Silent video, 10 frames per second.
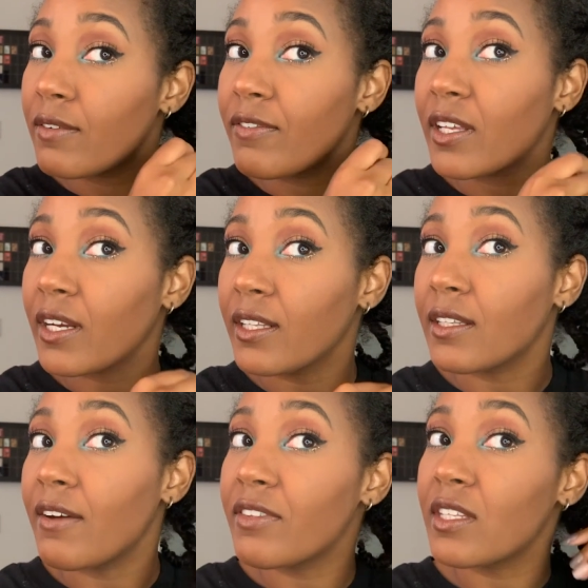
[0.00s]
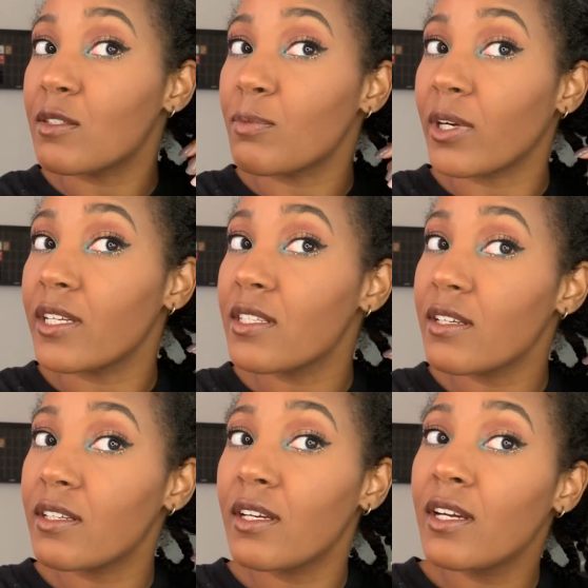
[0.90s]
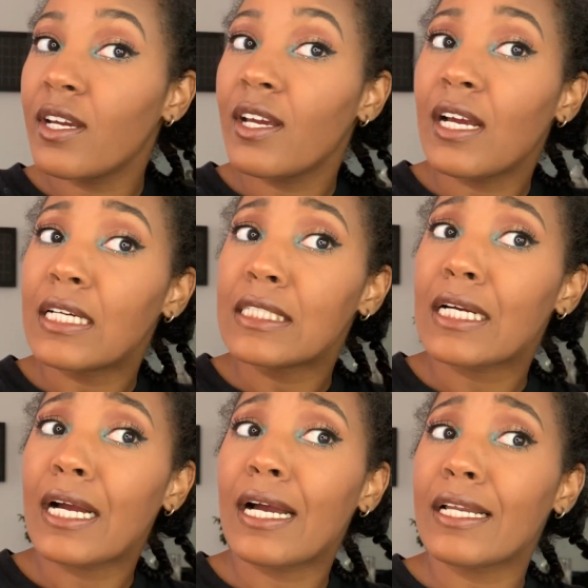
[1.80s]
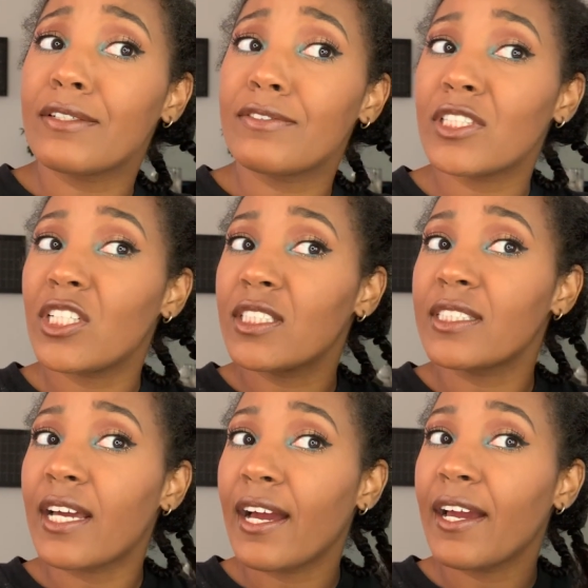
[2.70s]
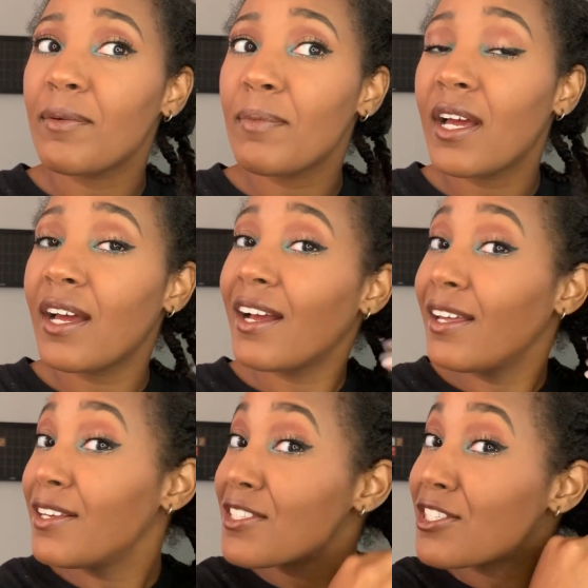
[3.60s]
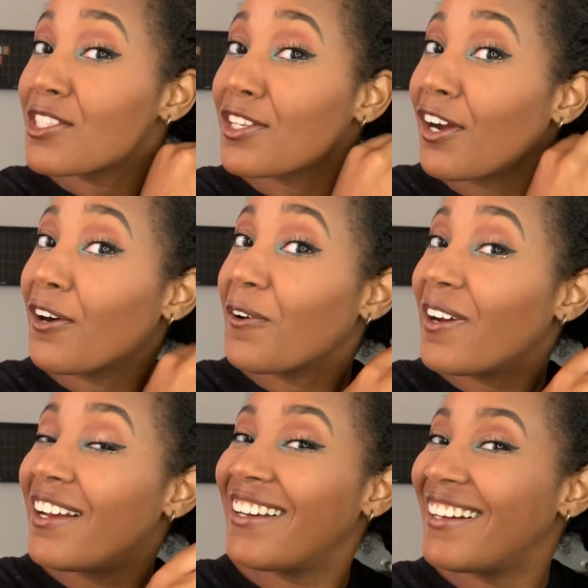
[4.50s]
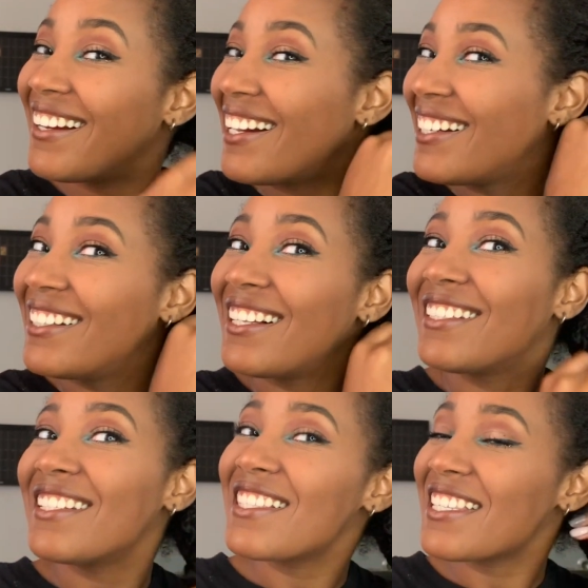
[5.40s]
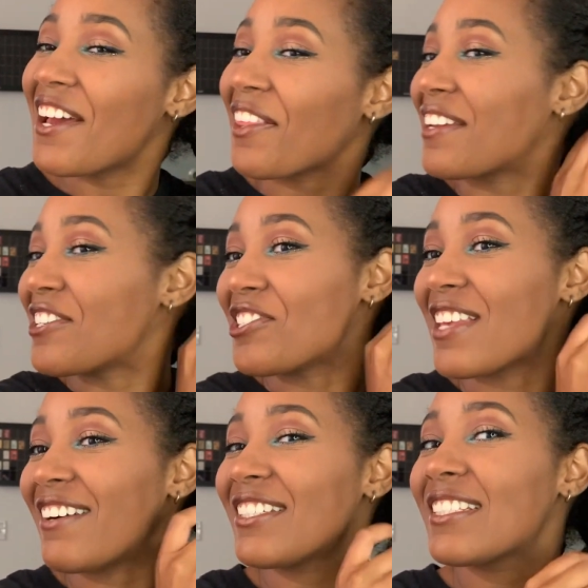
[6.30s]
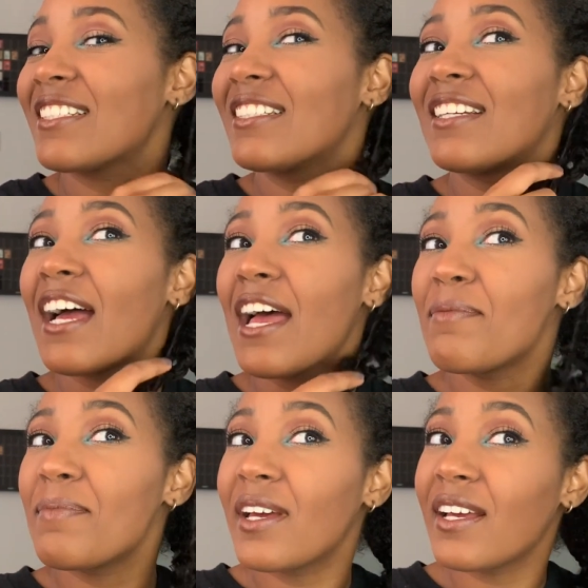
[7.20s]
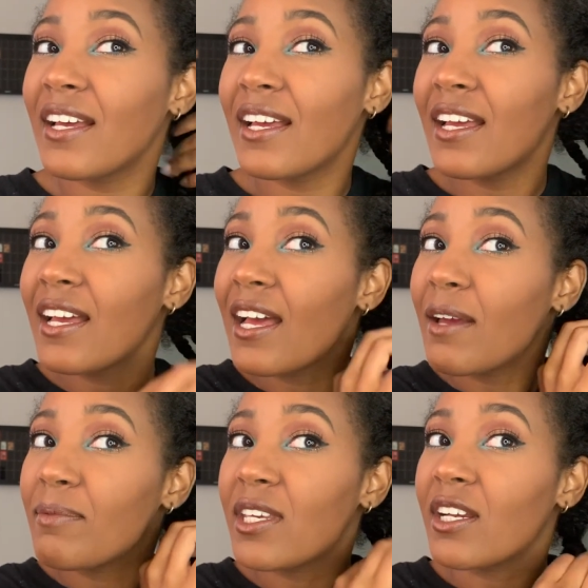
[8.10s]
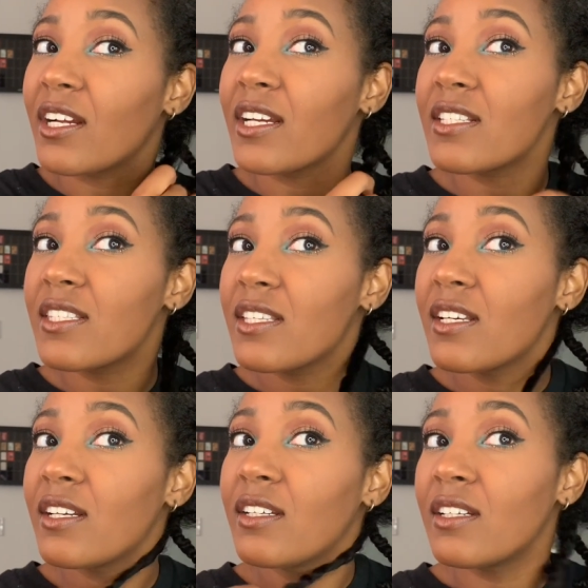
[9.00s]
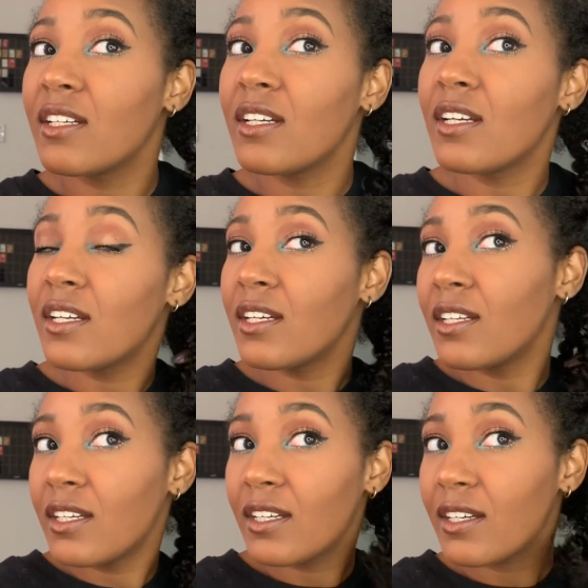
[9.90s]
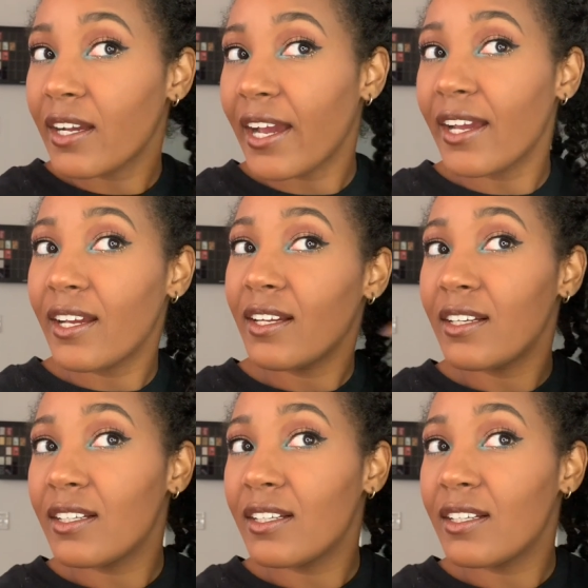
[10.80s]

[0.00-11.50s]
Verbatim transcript: I feel like I left these braids in kind of a long time, so let's see how that turns out. I'm I'm curious. Okay,